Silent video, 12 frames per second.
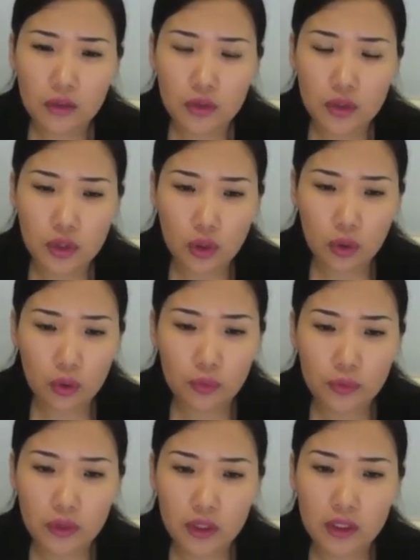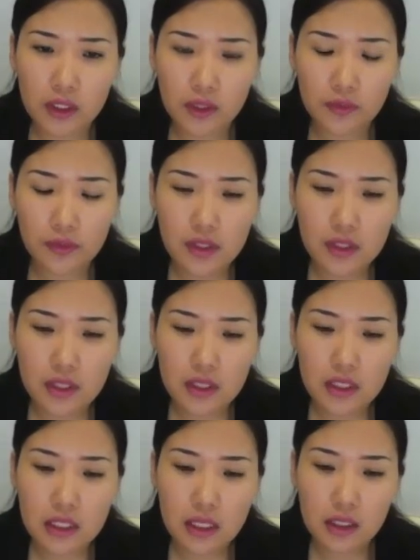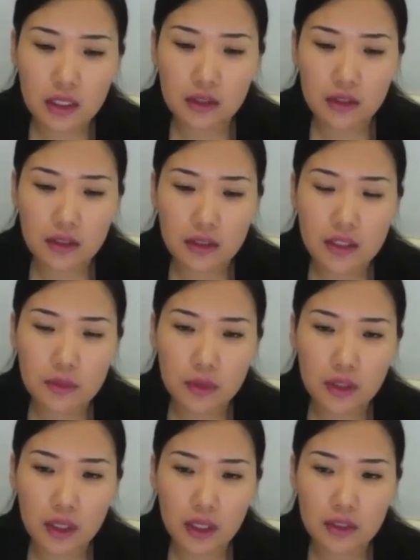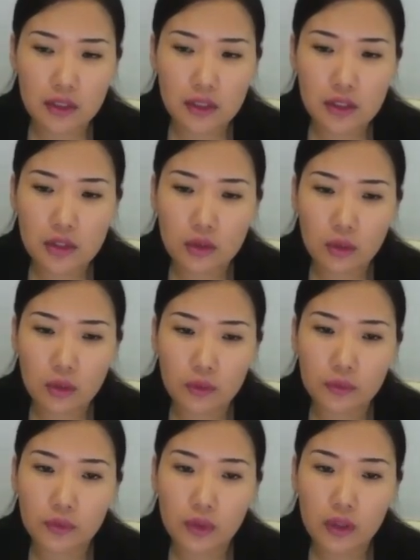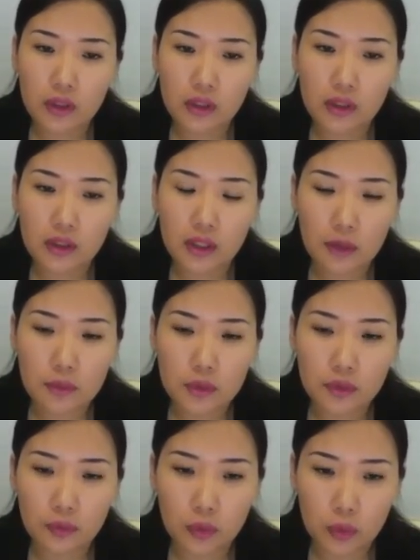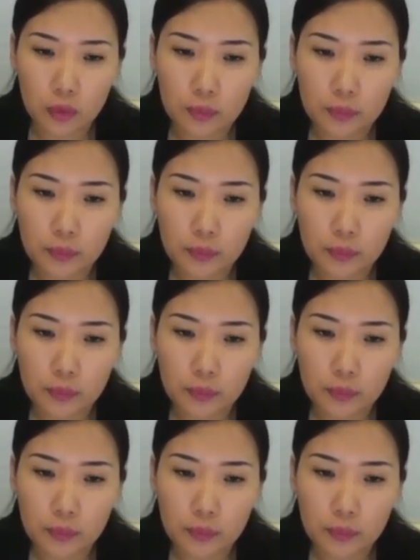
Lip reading: show the differences and the similarities of types of loop: